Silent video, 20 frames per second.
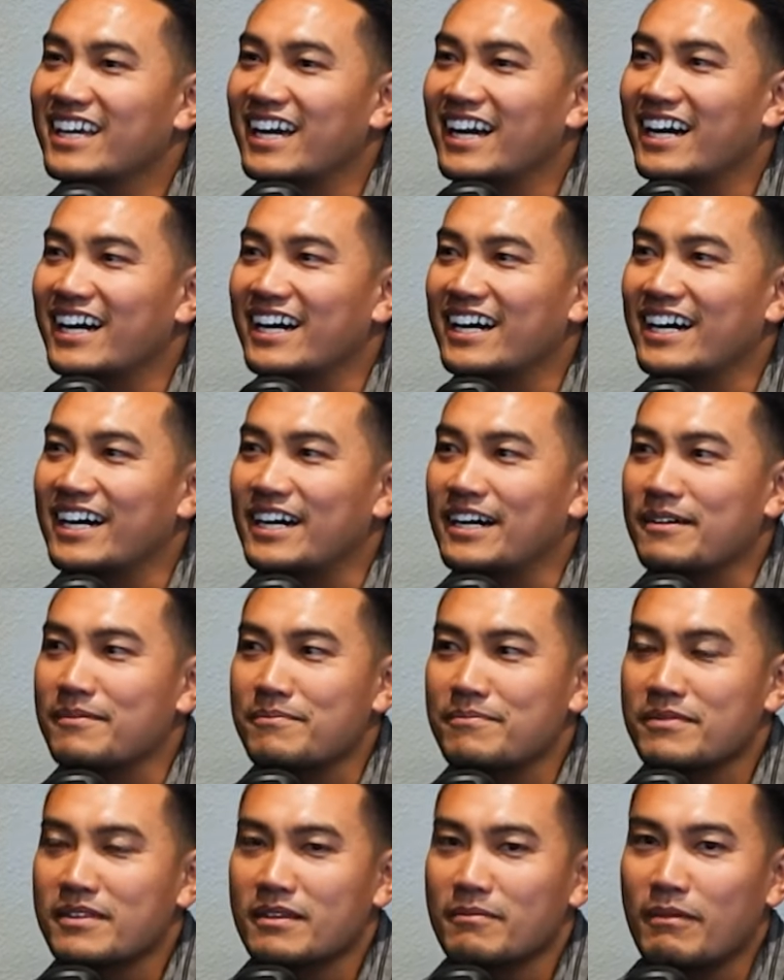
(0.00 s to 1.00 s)

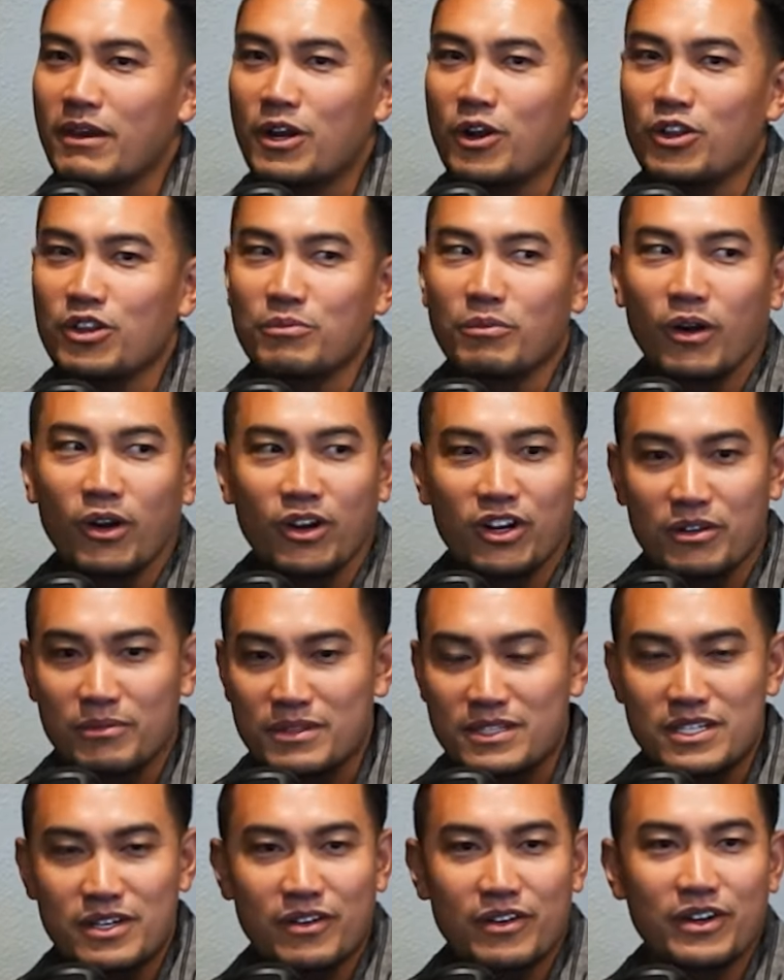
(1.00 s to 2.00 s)
Made all the marketing
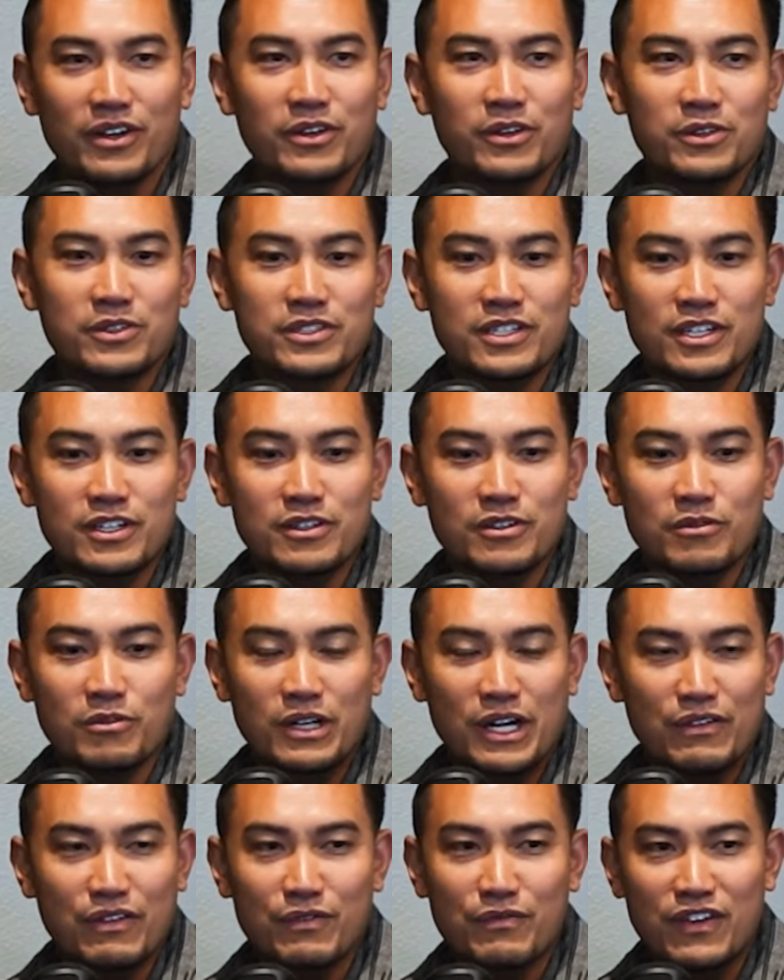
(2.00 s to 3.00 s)
materials.
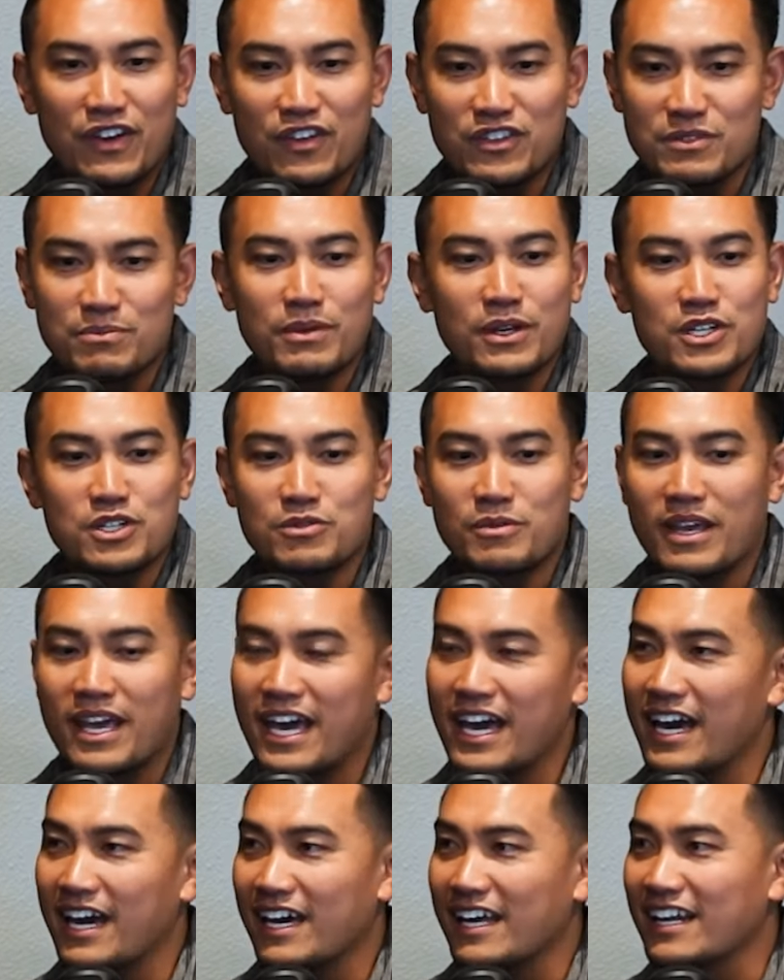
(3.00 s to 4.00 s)
Whatever videos and pictures we
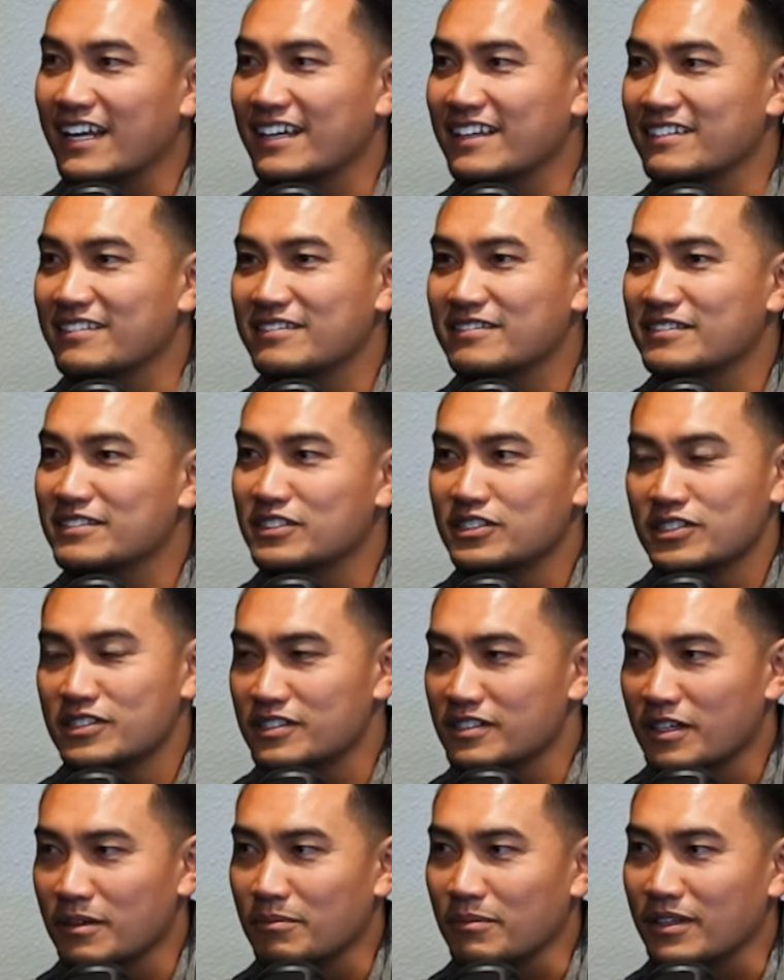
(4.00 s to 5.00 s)
had, I
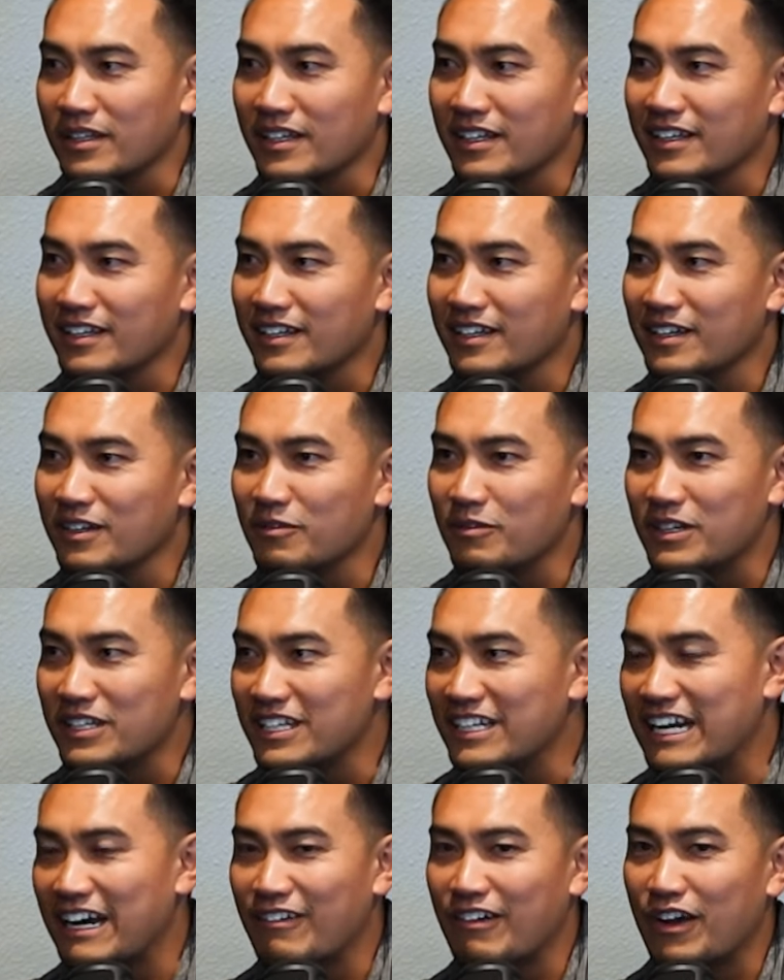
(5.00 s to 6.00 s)
just completely
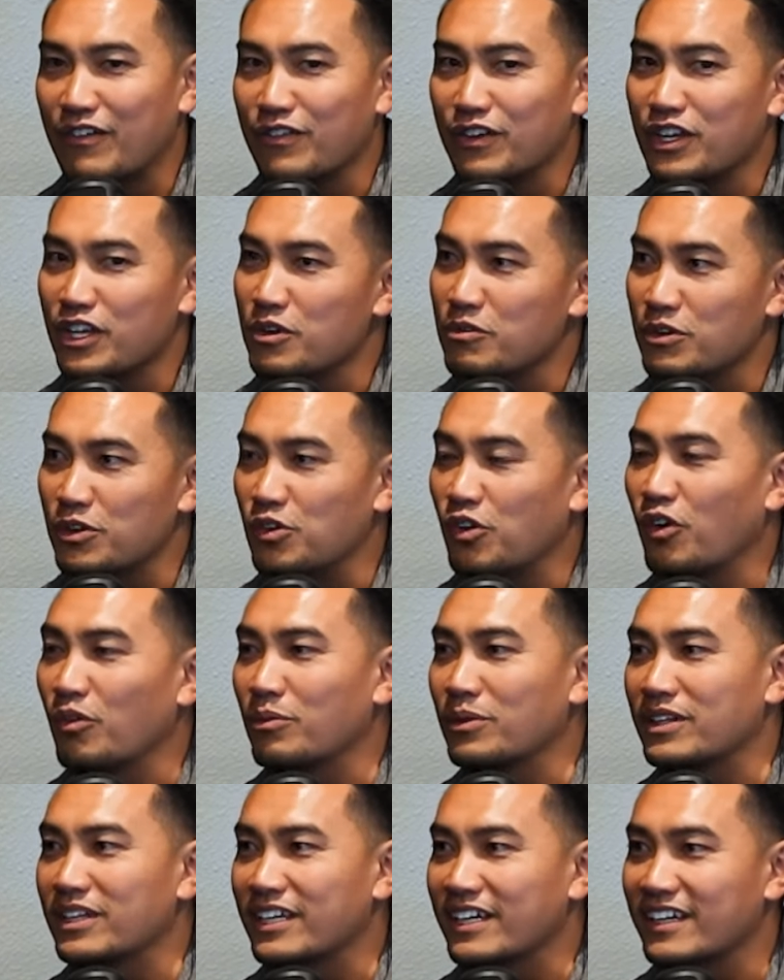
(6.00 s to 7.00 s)
redid however he would
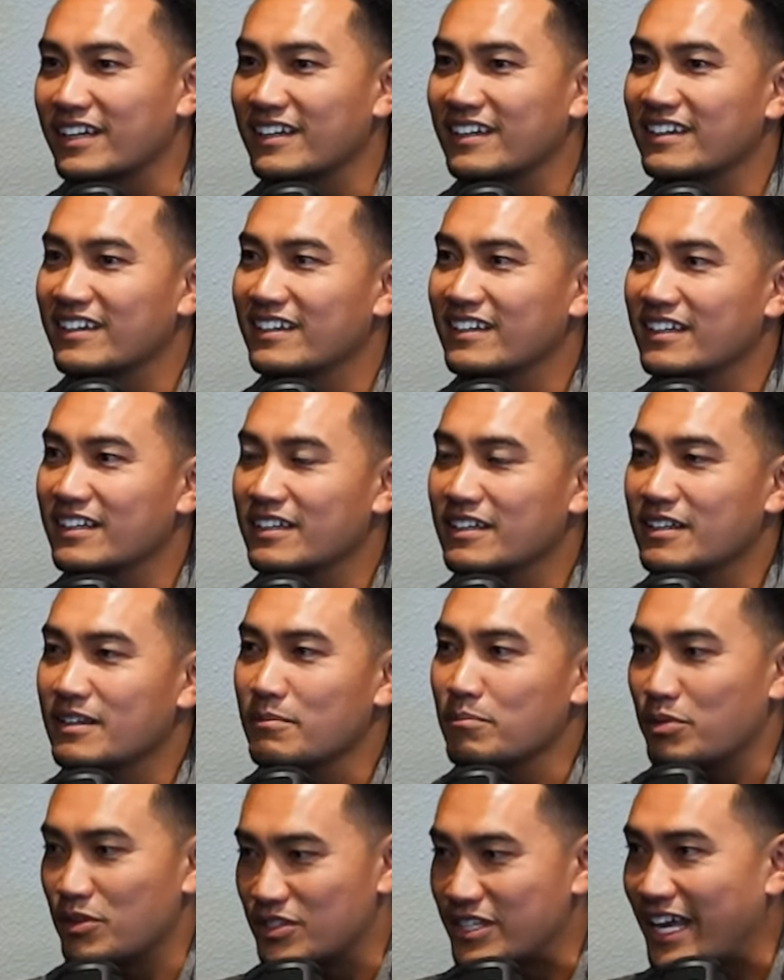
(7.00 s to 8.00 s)
normally
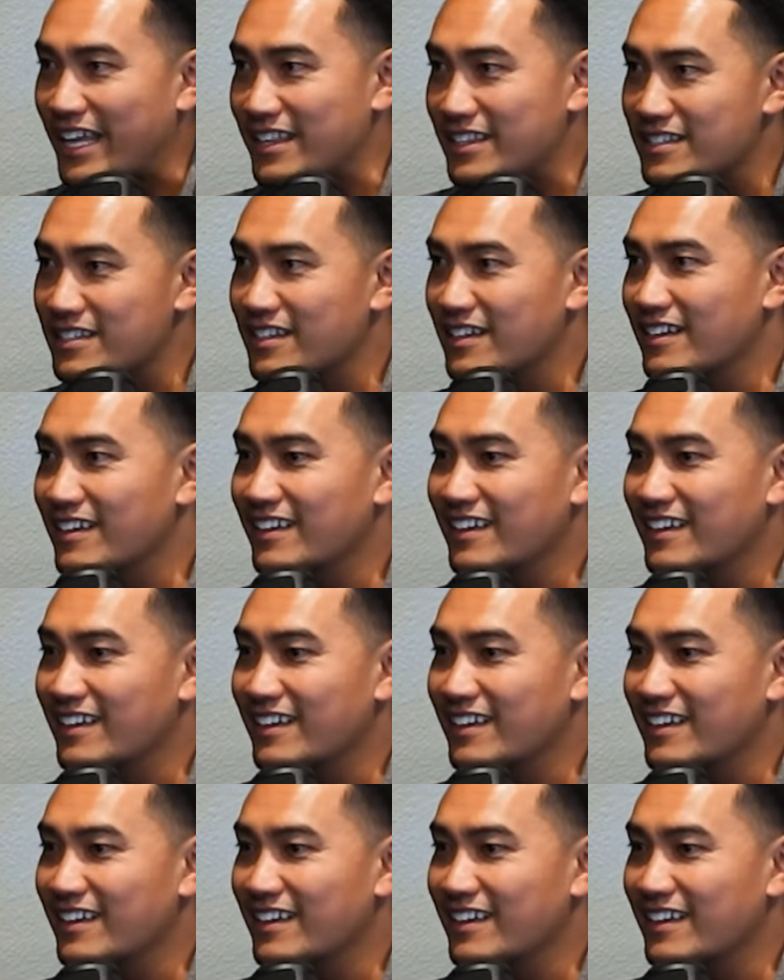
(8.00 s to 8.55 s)
present.